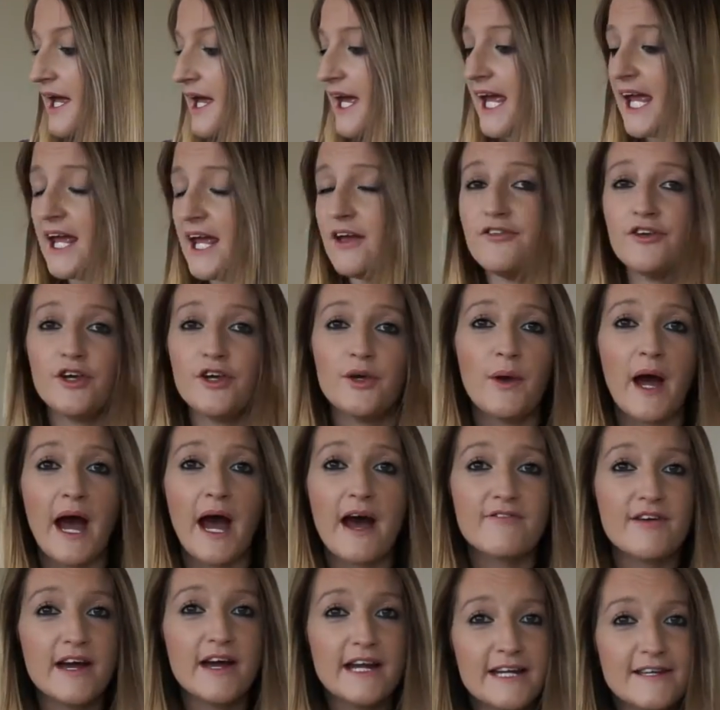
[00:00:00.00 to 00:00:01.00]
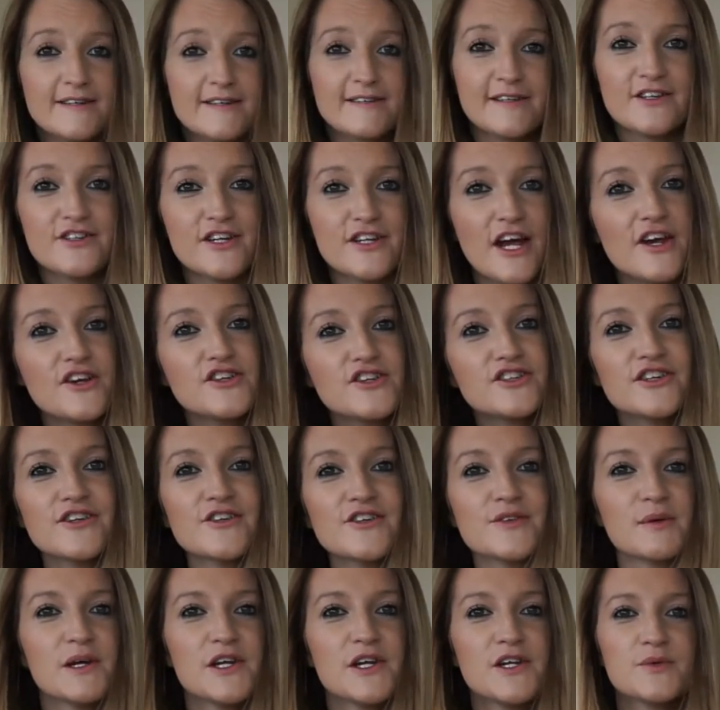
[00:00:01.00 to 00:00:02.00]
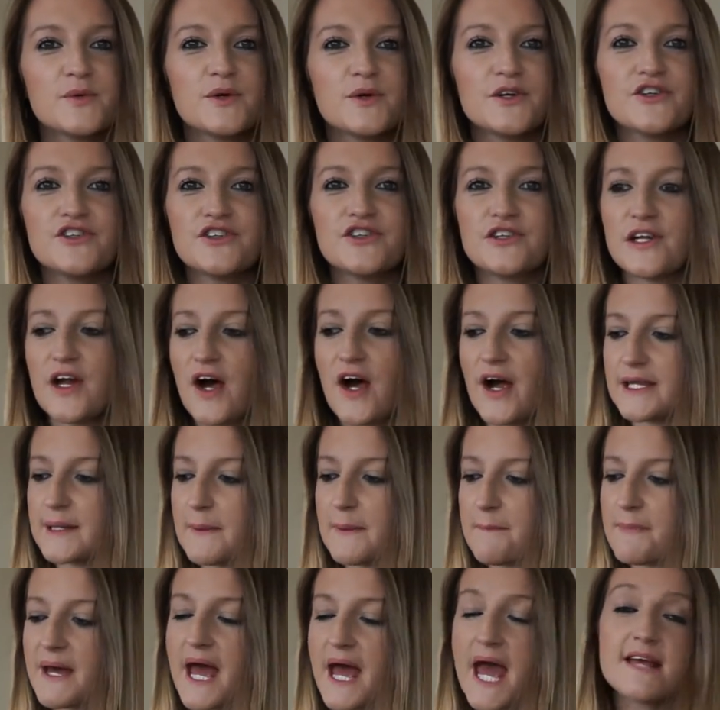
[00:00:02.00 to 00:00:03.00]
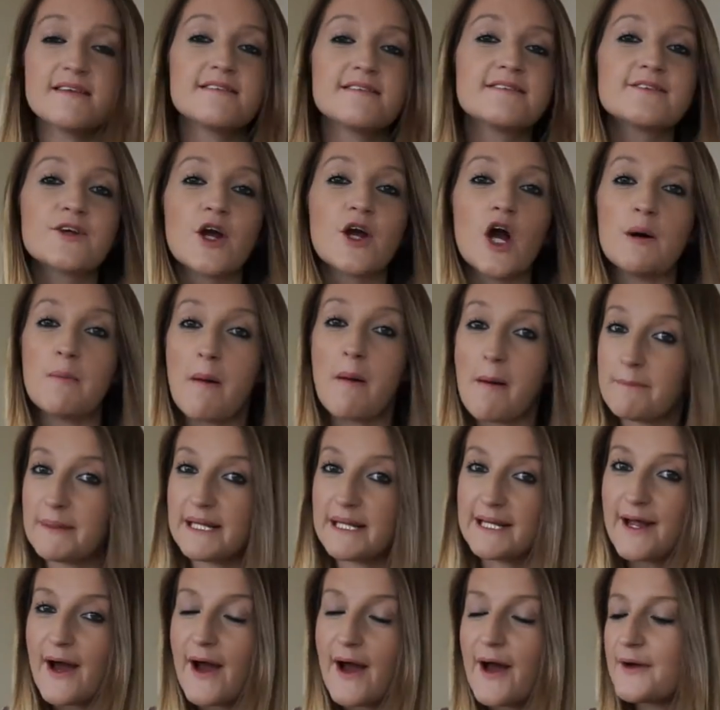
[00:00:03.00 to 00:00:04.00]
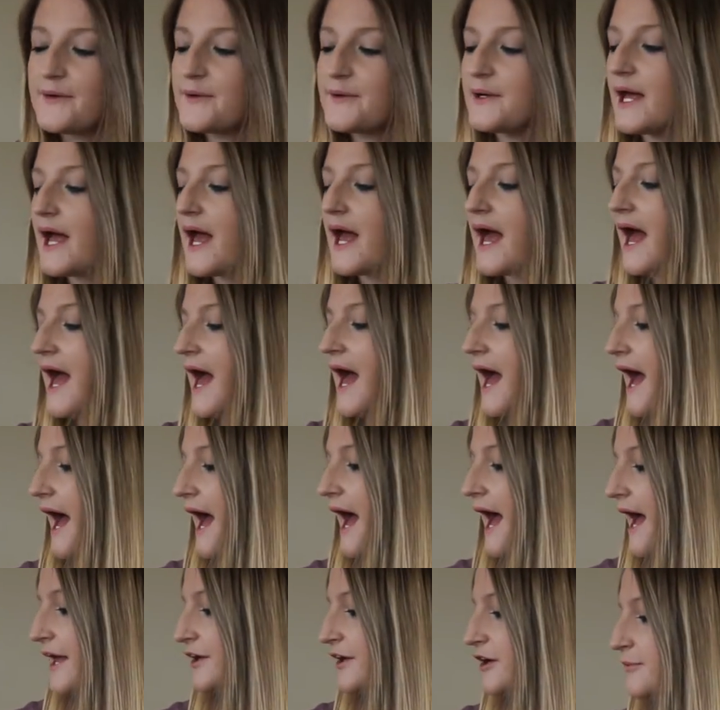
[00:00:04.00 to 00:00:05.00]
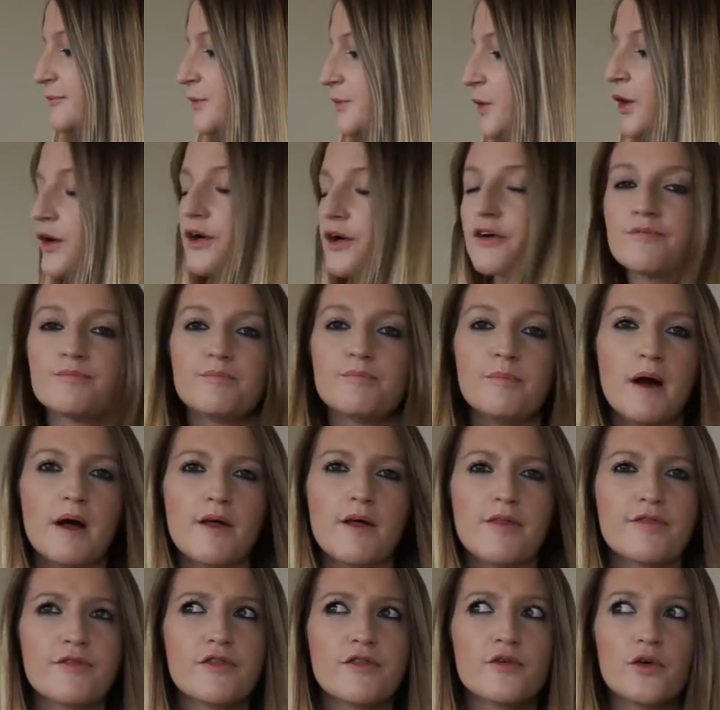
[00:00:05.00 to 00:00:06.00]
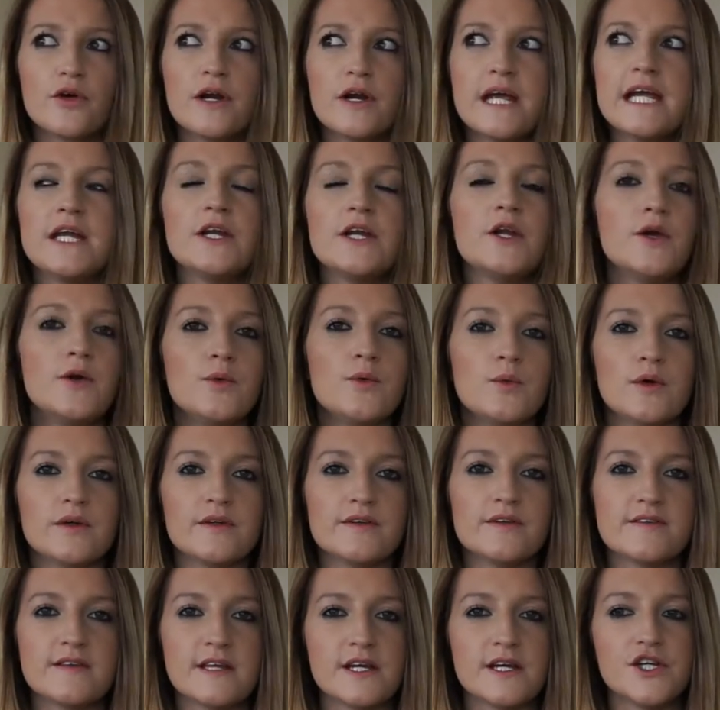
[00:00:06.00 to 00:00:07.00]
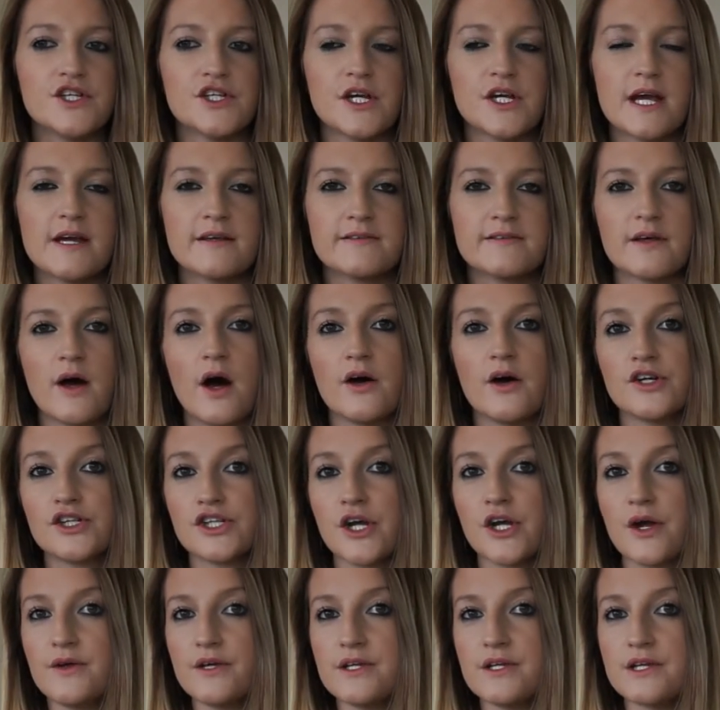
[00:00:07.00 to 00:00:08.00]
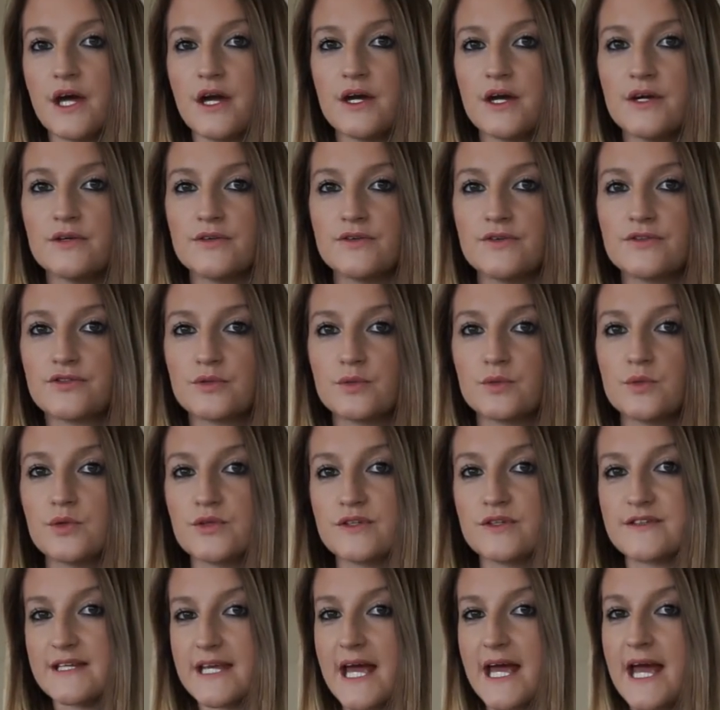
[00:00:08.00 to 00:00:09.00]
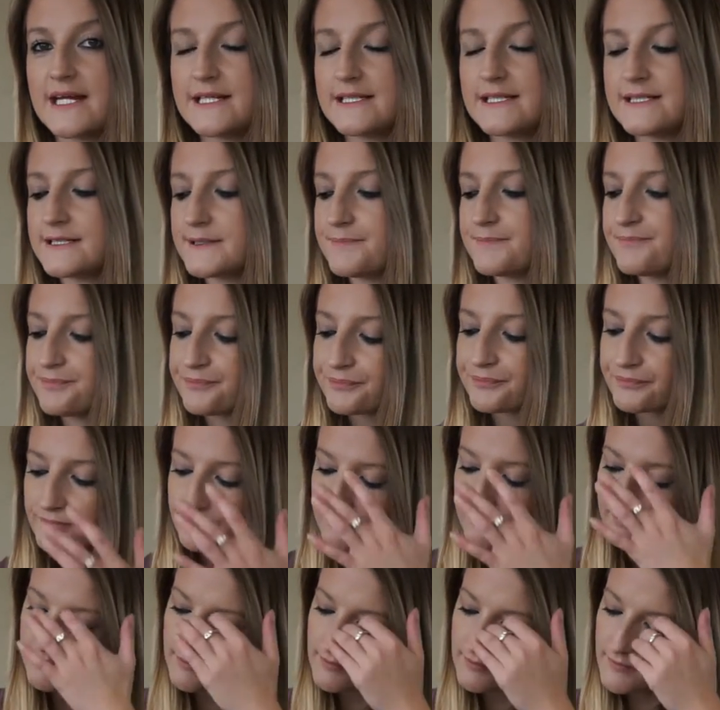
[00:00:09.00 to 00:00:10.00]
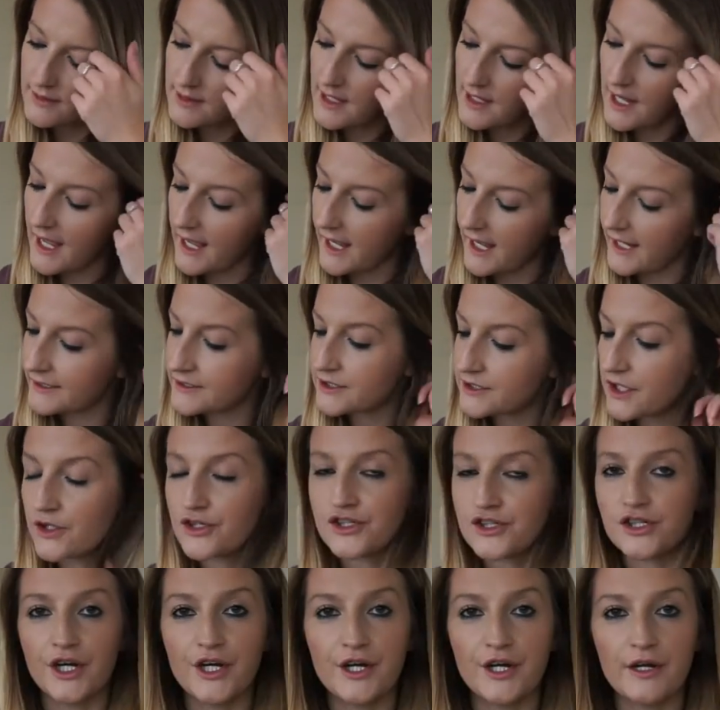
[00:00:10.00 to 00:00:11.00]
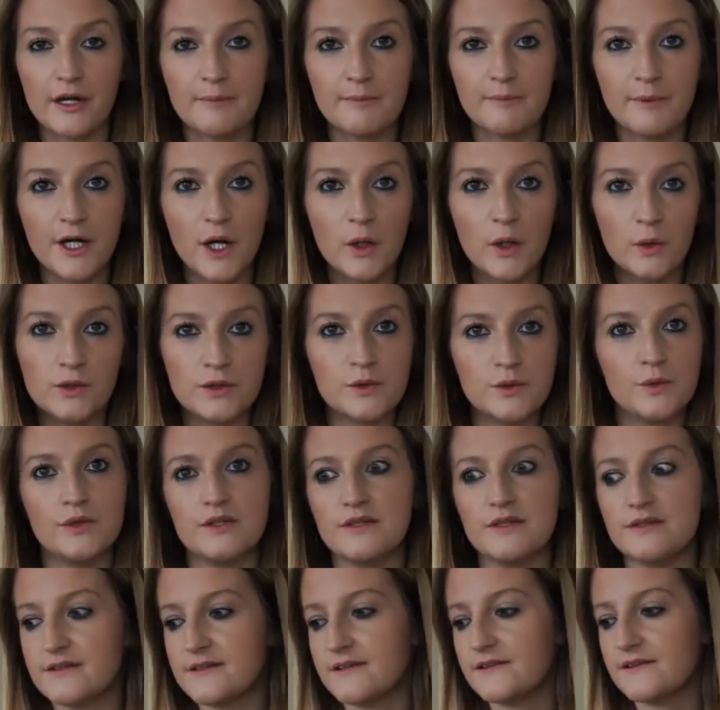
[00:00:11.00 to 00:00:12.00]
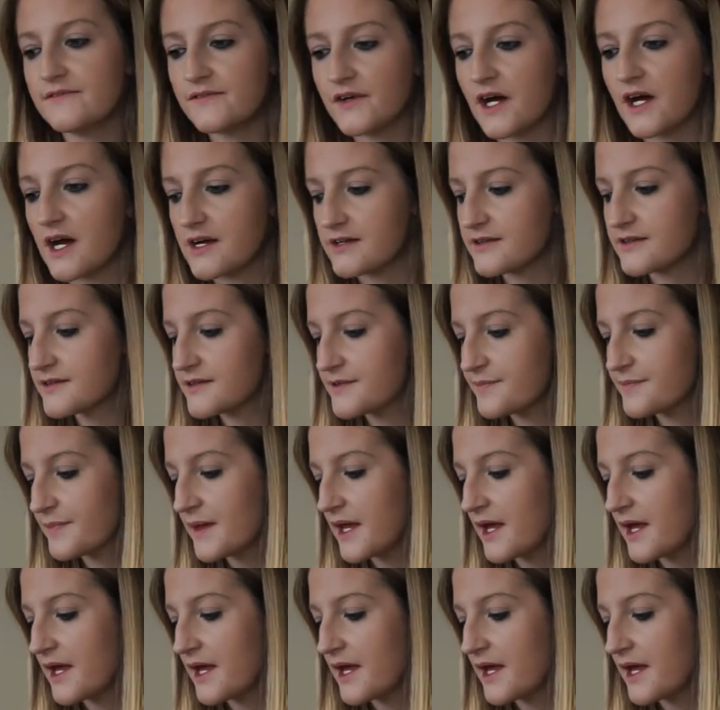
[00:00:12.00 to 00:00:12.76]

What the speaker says: if you have any suggestions which ones you like the best, comment below. And I bought three new ones this year, so I'll show you those towards the end. And I'll show you like my older ones first.